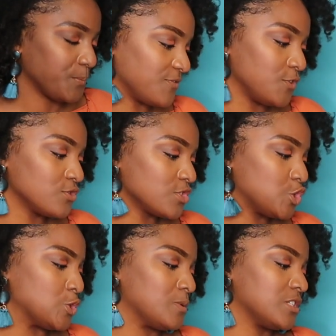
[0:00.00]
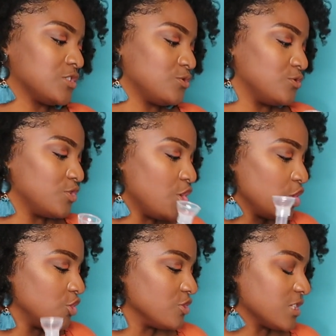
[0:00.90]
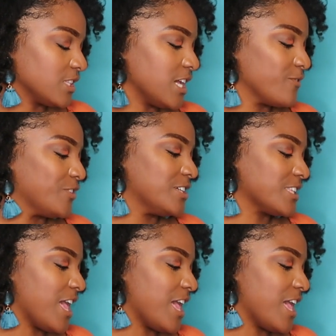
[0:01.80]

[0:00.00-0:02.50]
Let's fill the tube until your saliva is